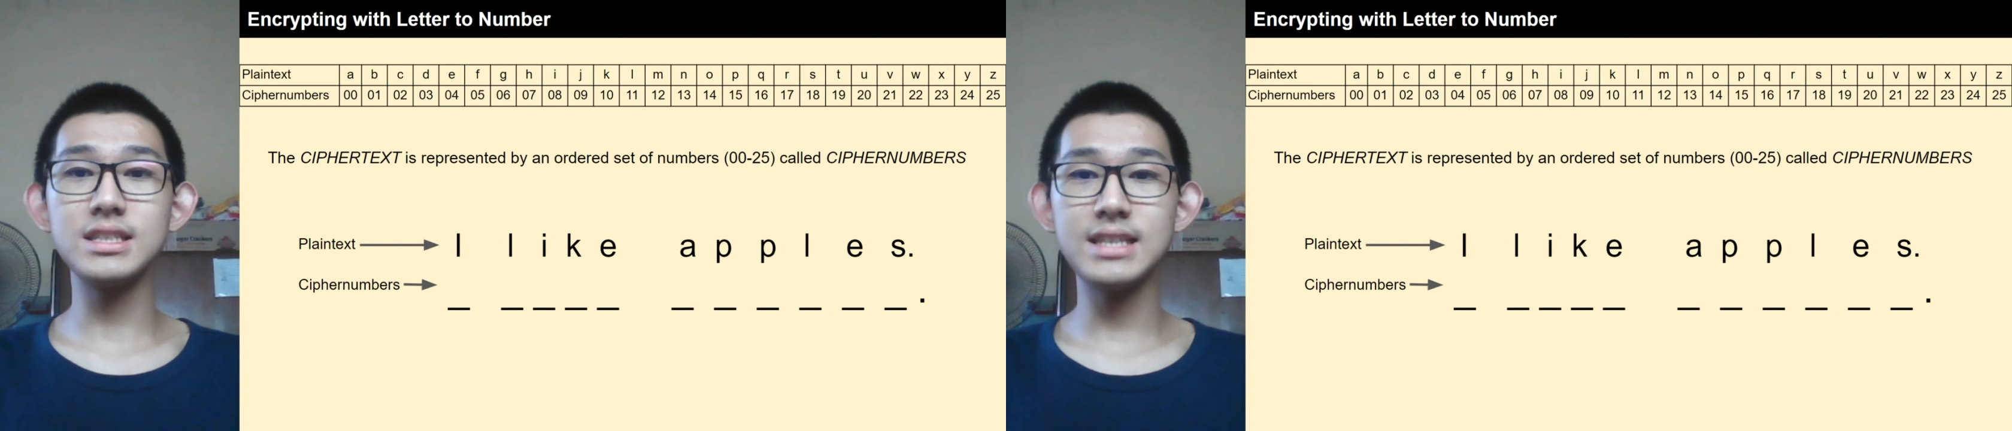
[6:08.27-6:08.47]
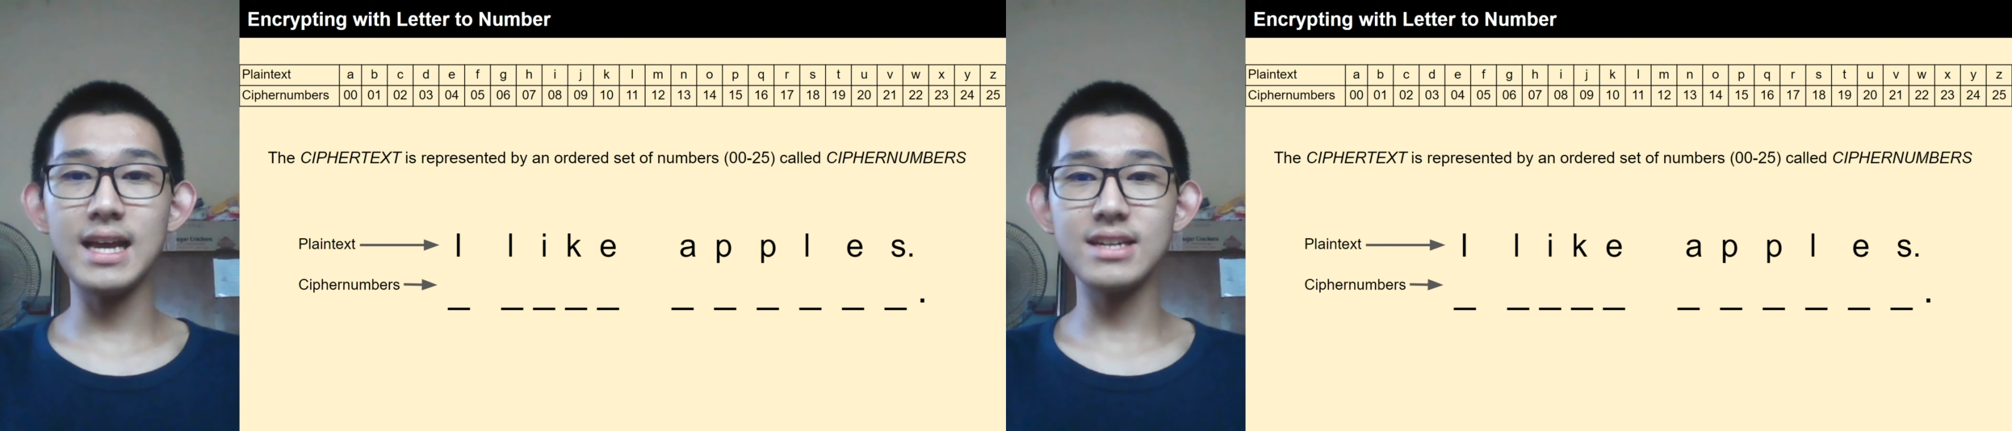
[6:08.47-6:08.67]

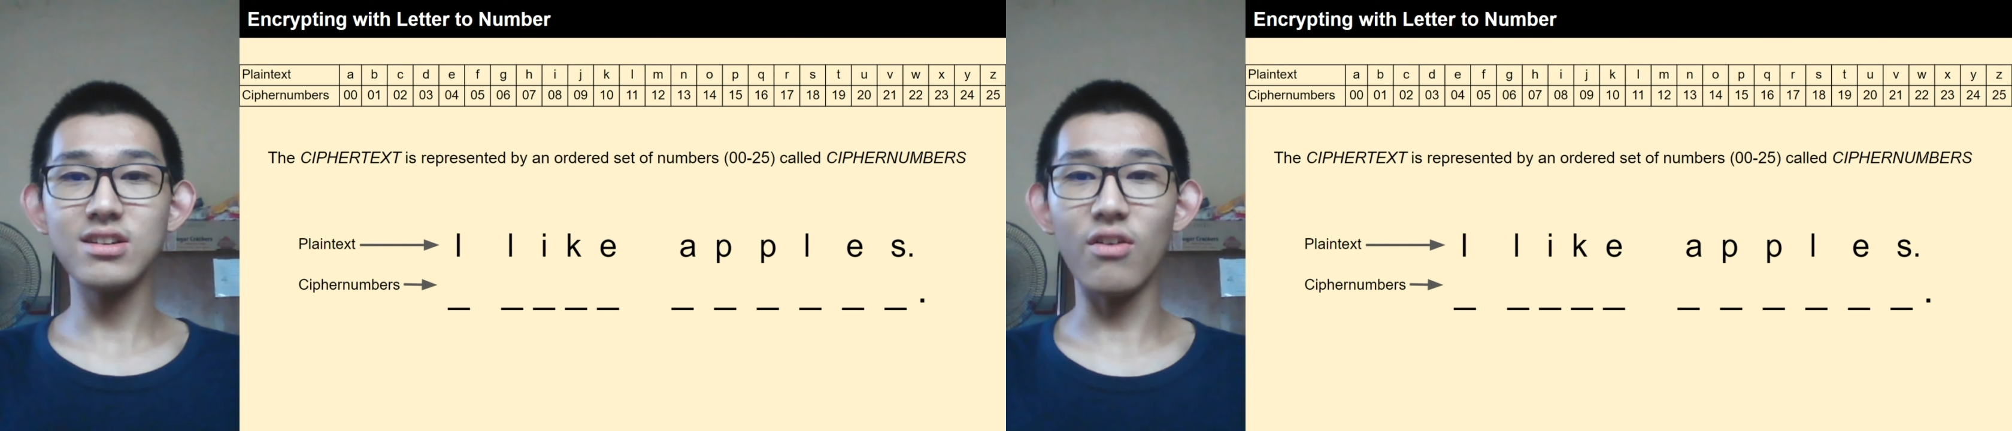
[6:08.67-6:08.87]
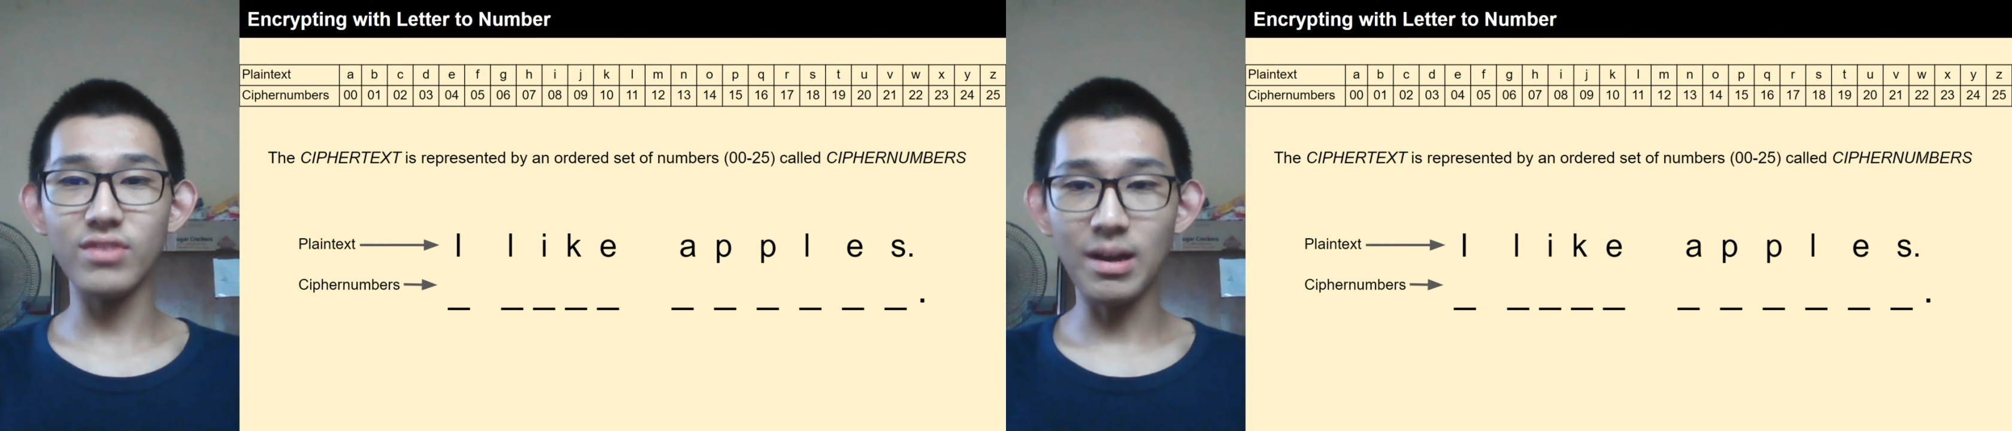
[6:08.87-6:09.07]
set
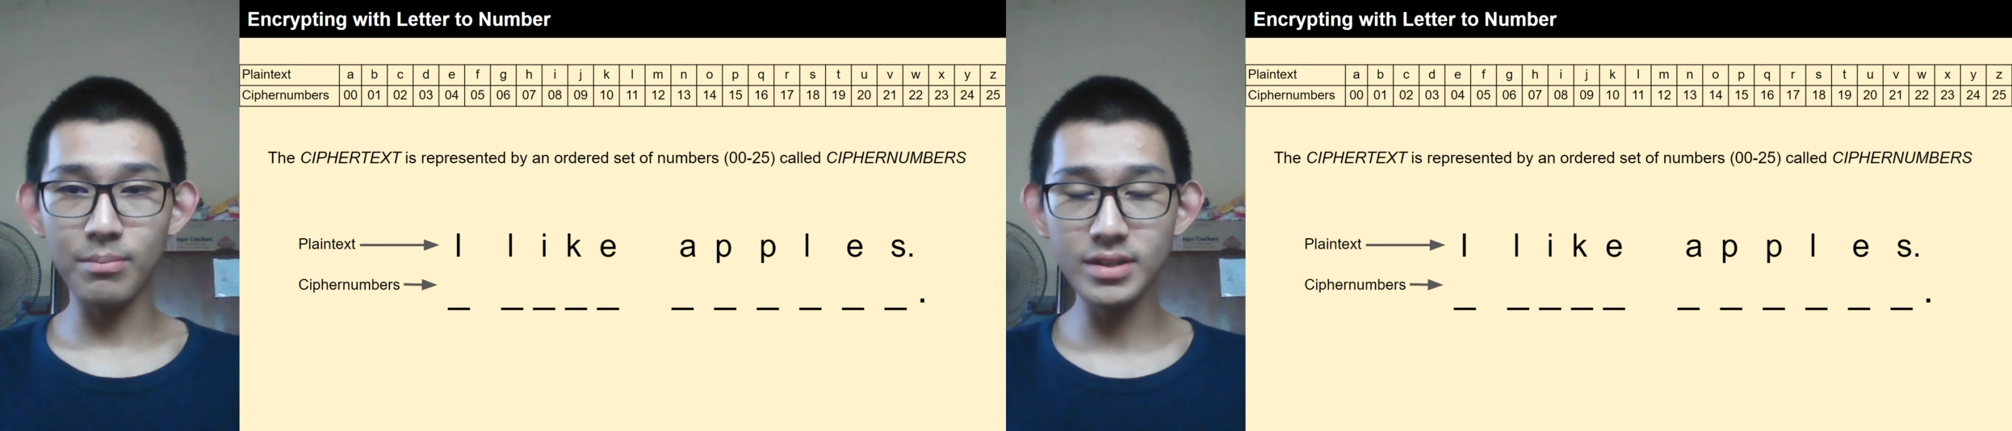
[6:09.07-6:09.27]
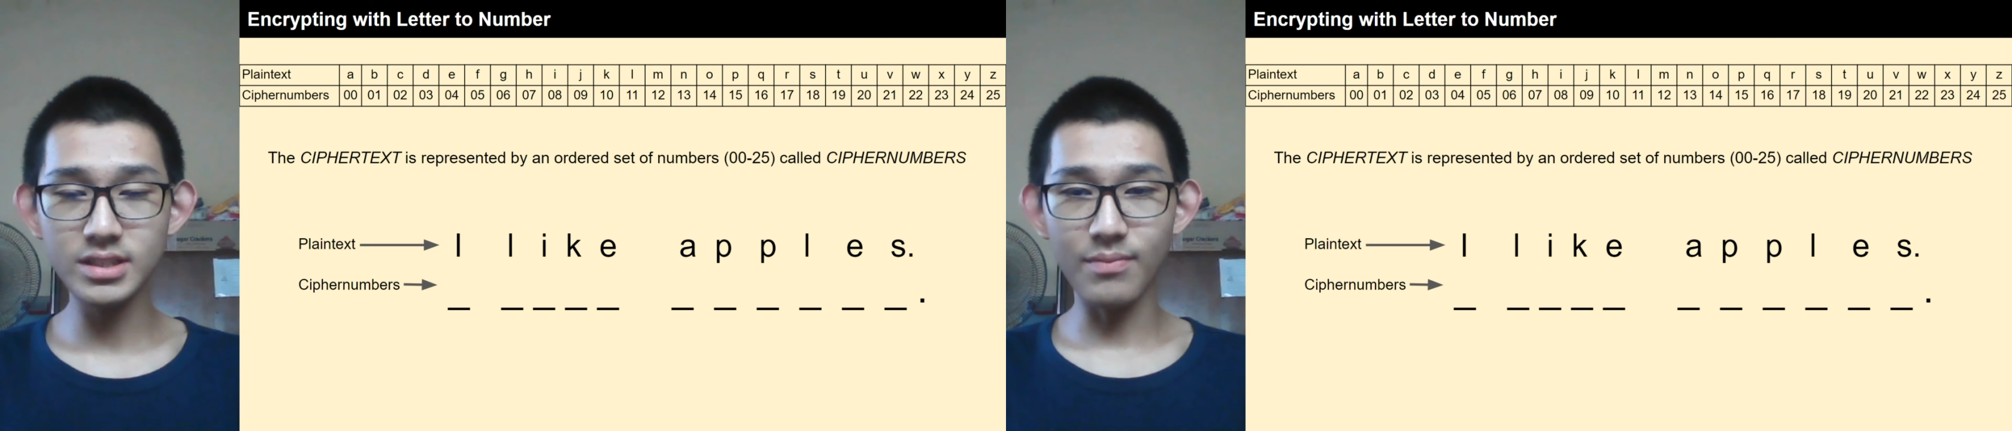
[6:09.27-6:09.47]
of
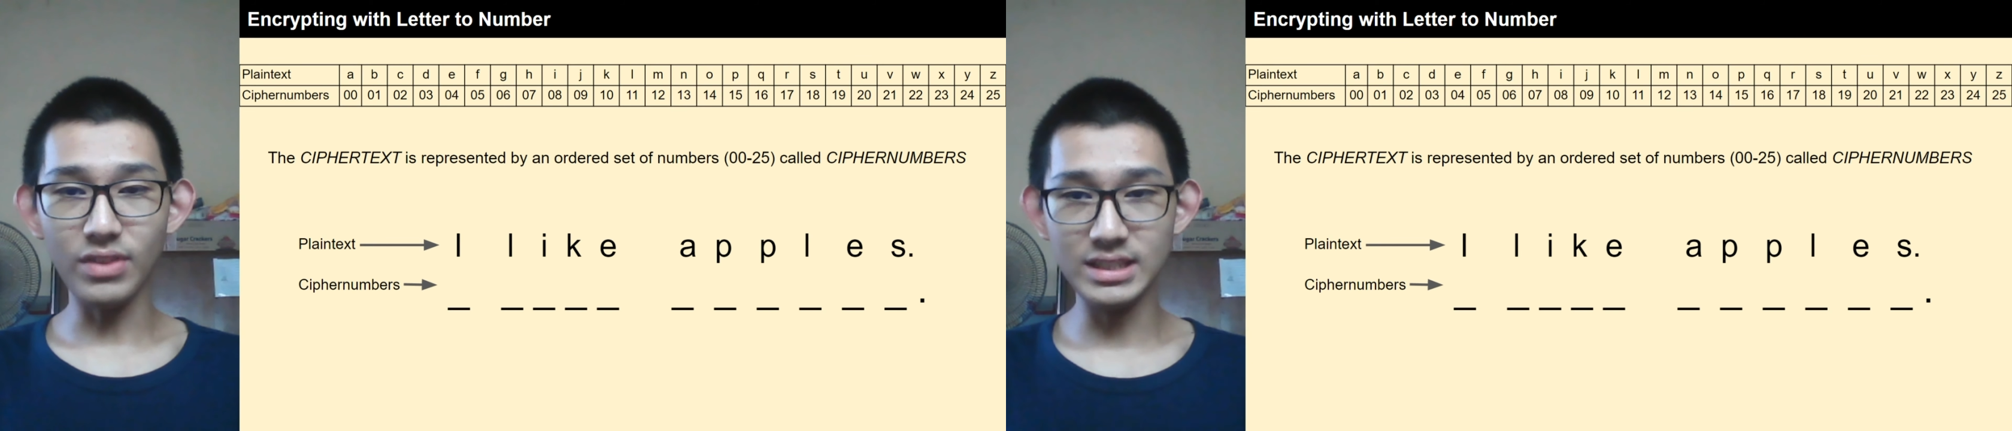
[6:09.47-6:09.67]
numbers